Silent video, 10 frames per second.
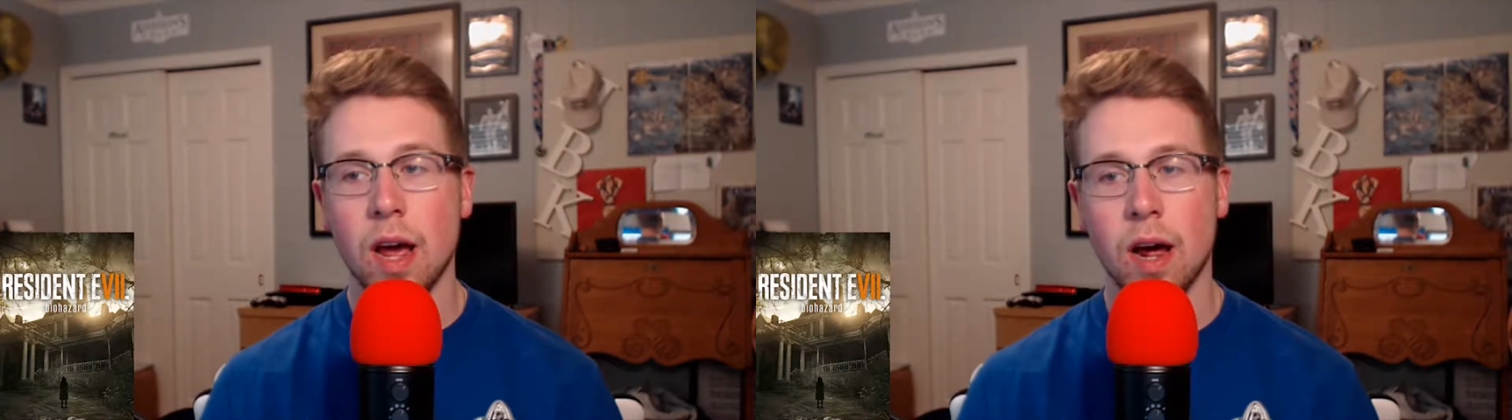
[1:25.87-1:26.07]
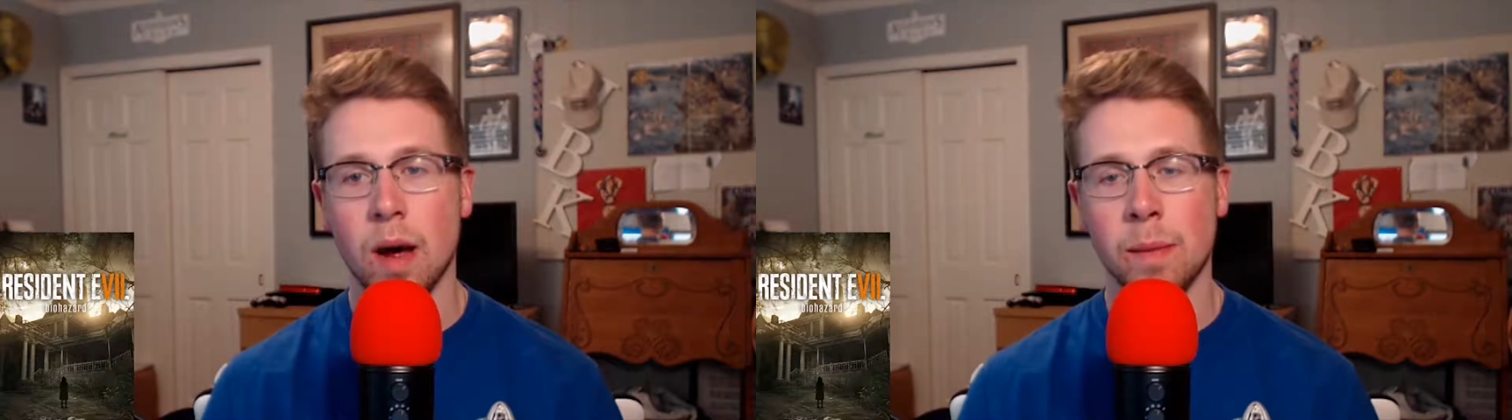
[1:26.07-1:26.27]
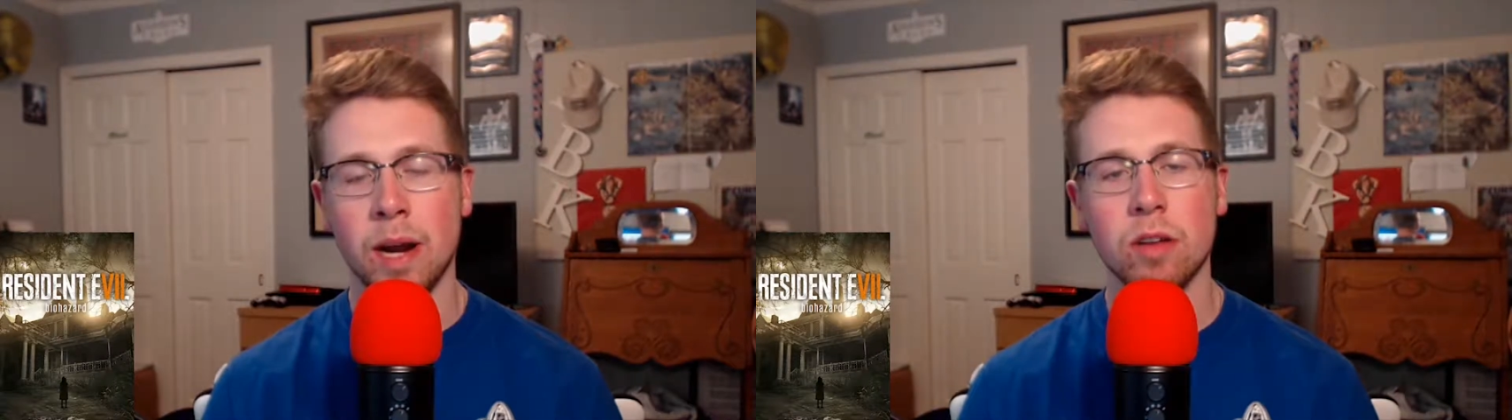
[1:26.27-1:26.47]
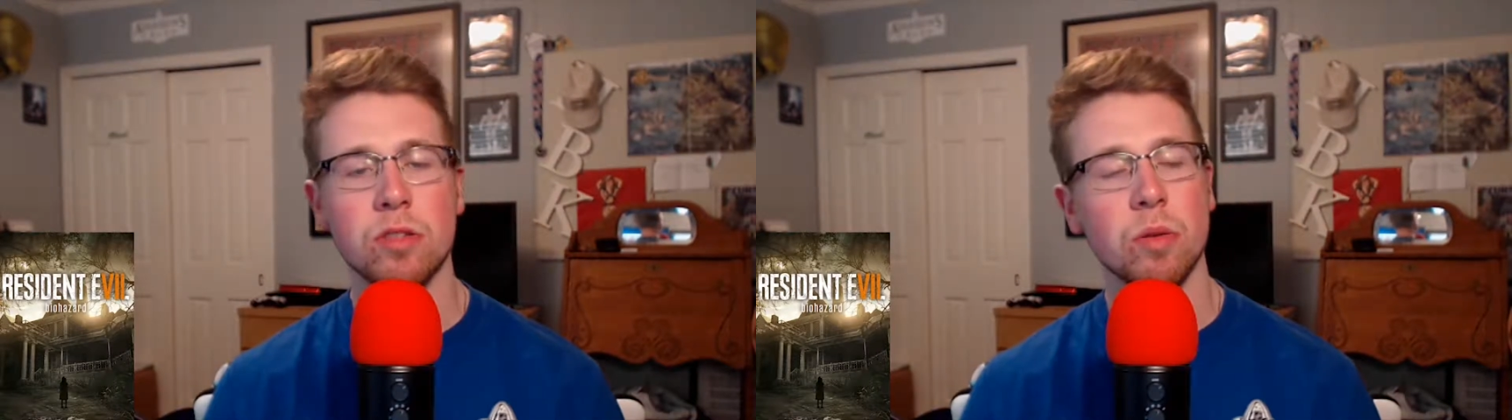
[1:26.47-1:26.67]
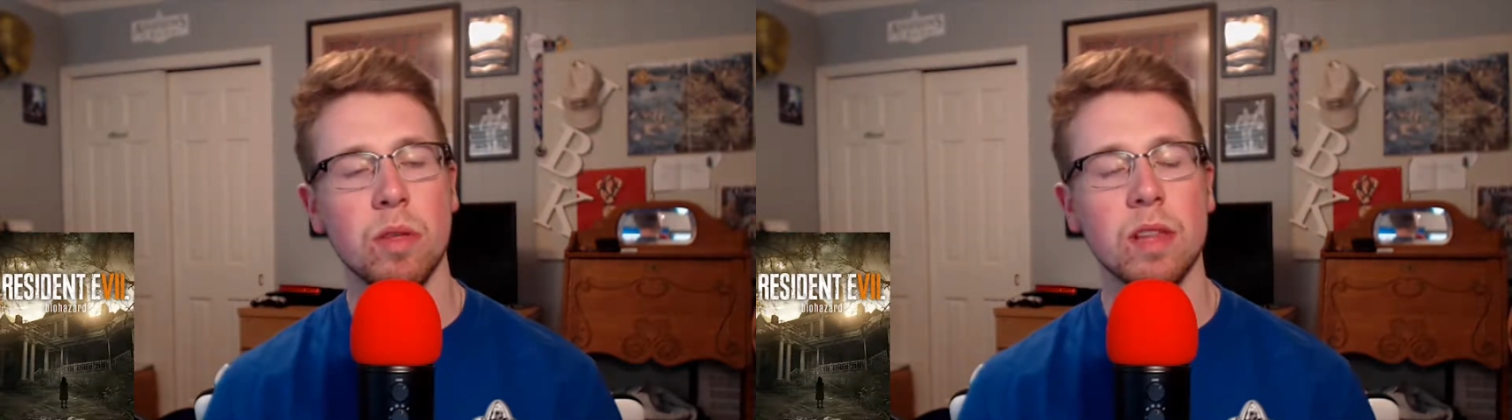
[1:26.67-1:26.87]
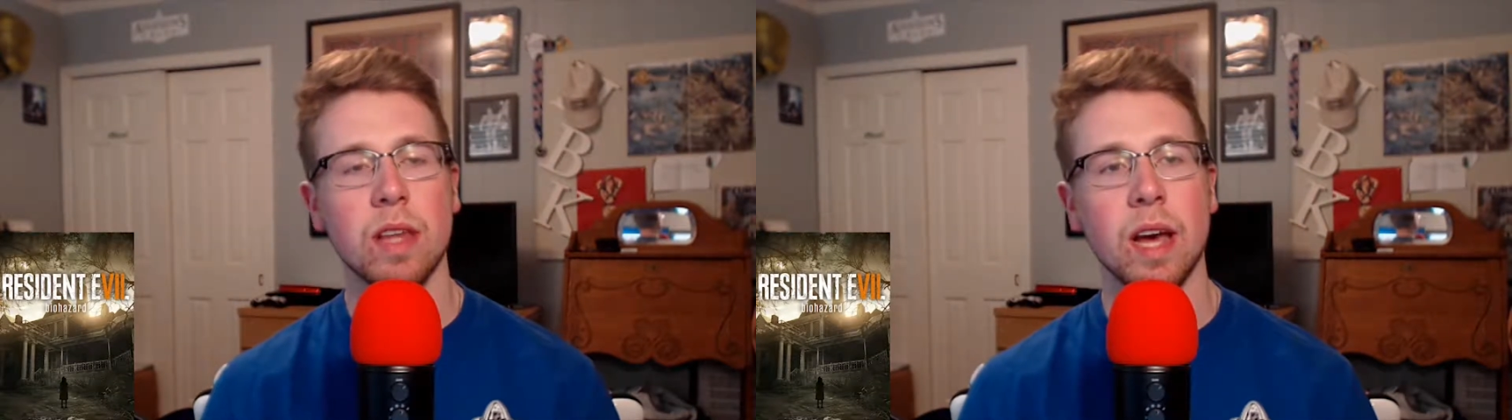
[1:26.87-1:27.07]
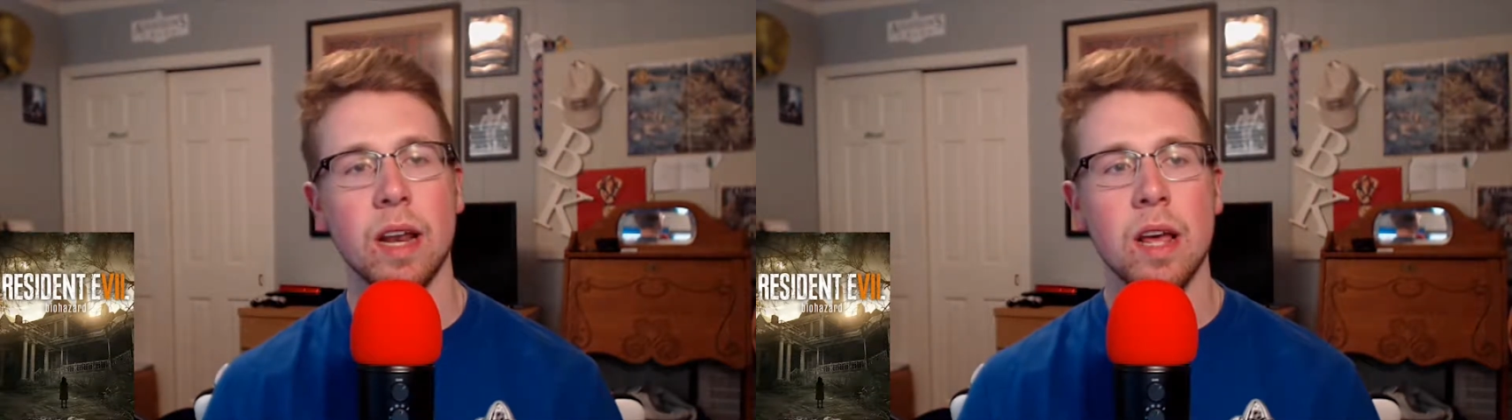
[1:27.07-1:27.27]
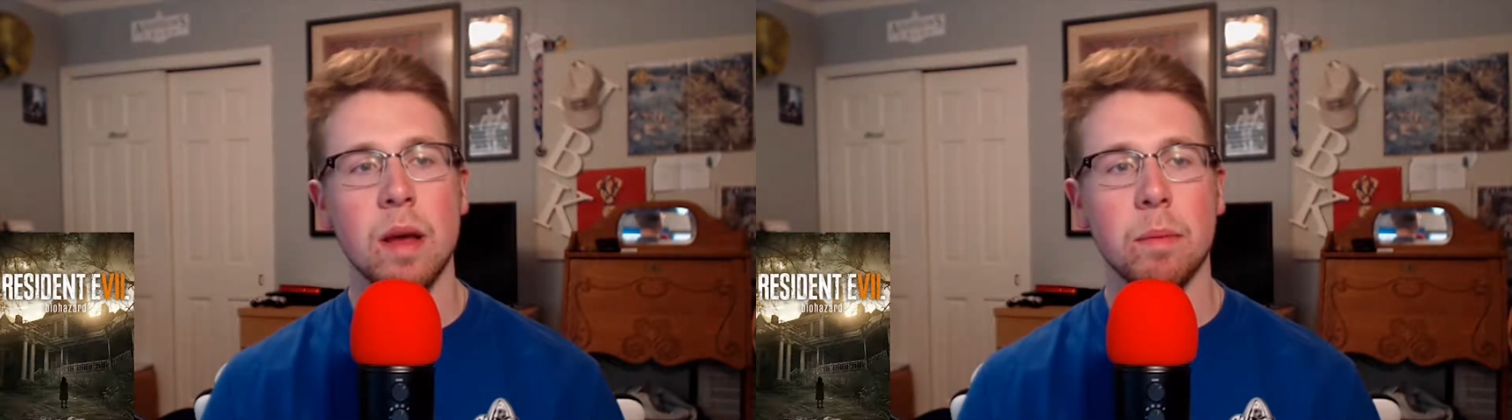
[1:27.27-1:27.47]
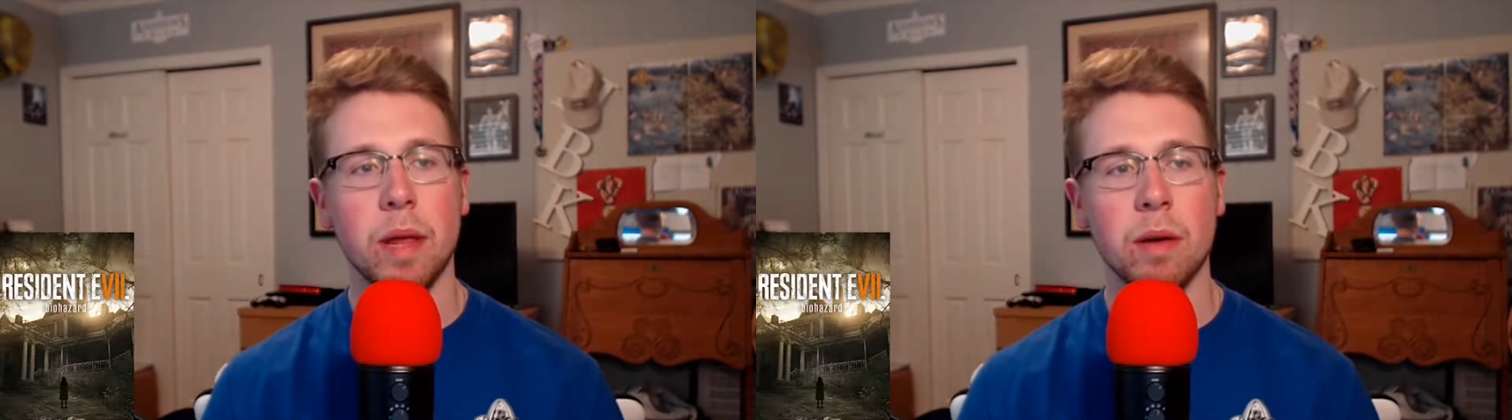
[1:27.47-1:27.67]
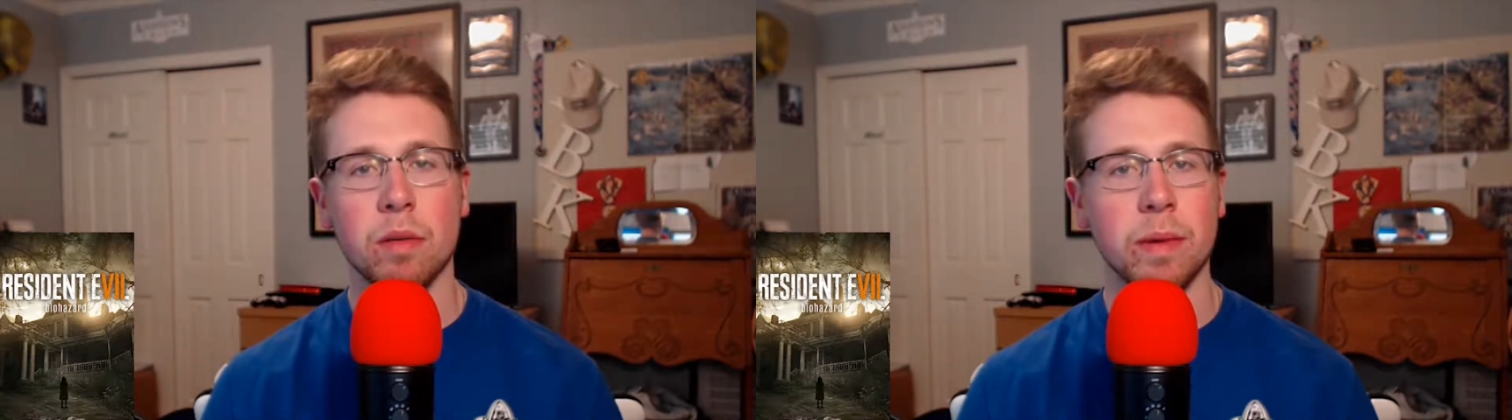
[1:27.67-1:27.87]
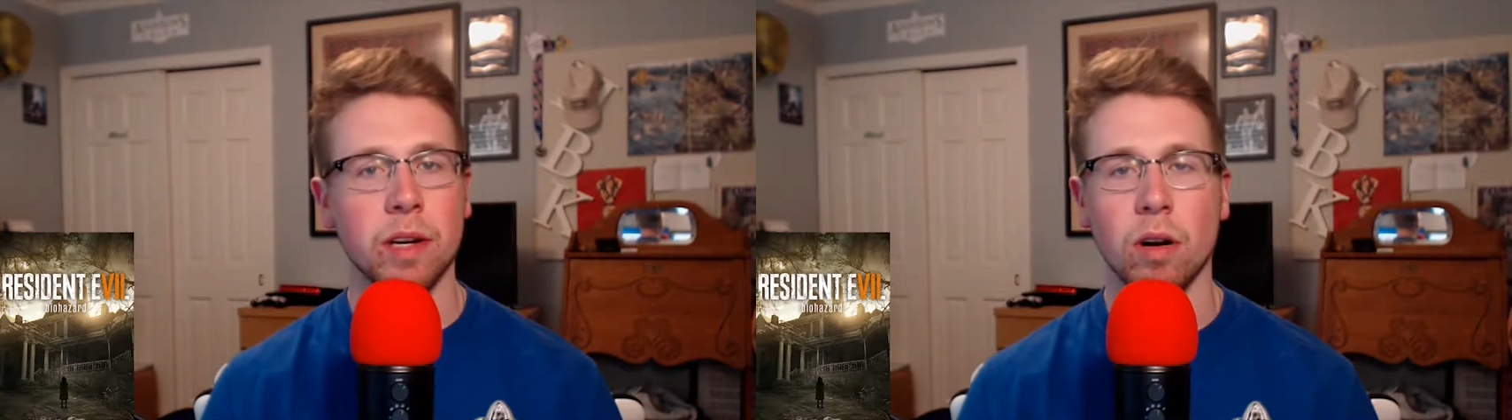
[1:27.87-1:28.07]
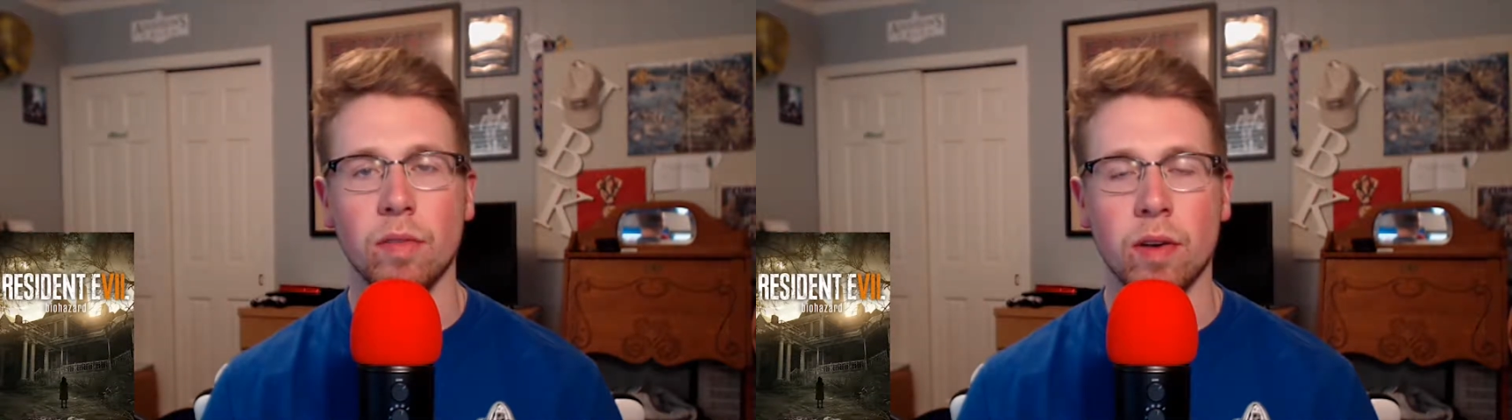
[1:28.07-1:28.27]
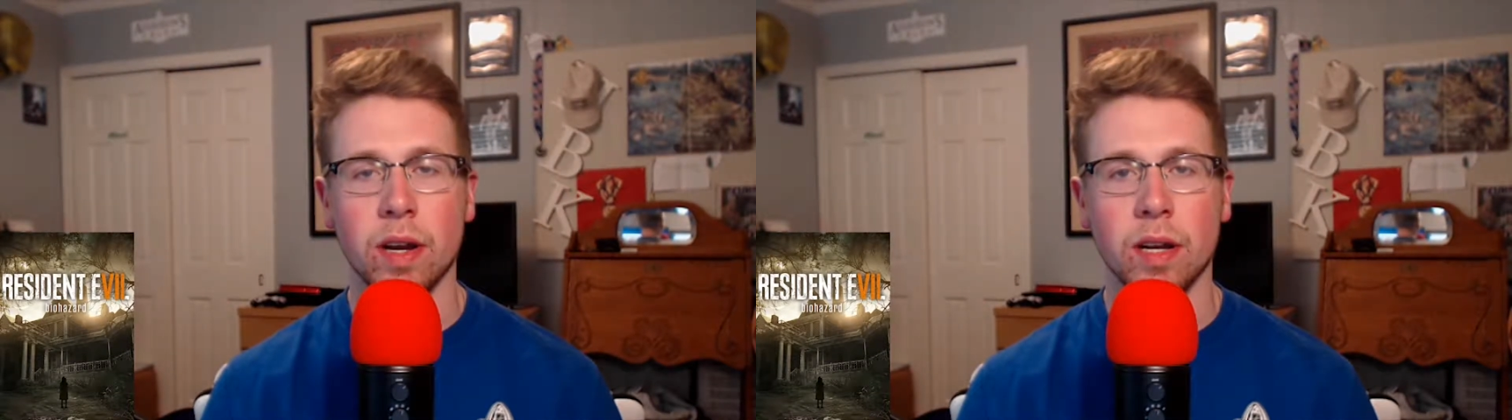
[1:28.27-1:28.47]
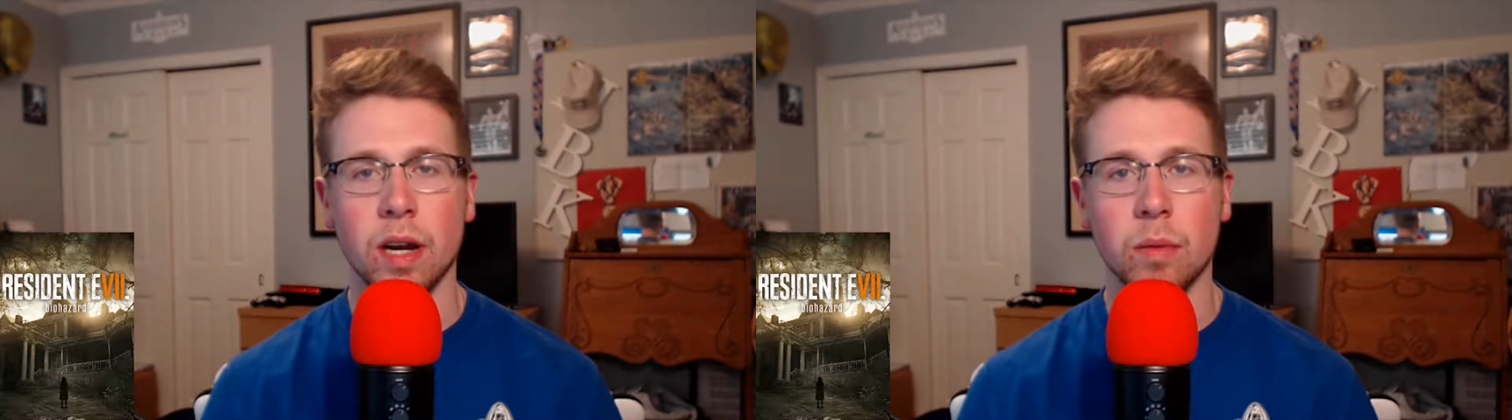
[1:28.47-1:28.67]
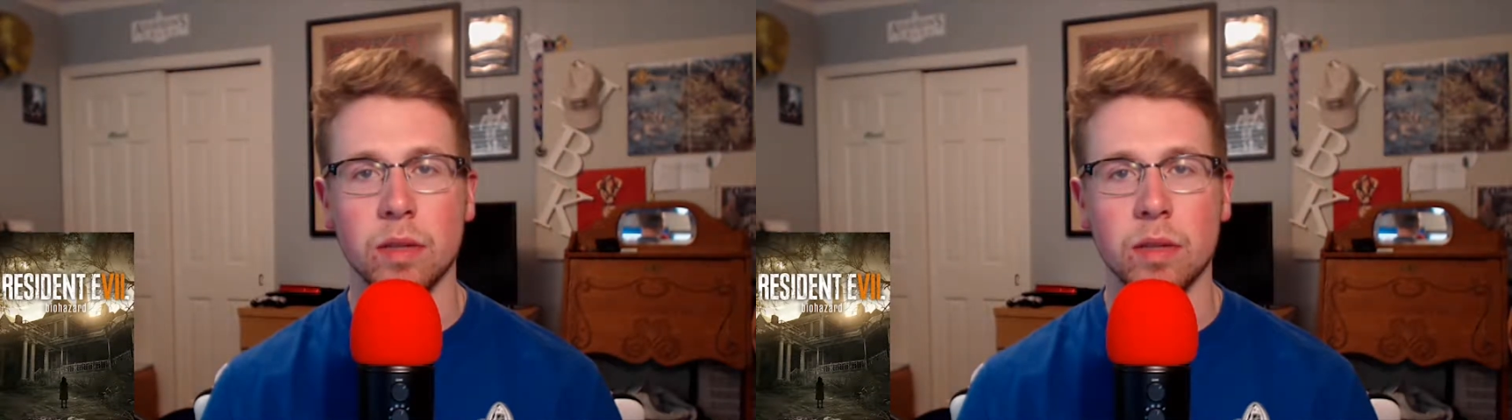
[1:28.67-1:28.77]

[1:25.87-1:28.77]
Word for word: Um, I also think that playing with my girlfriend uh,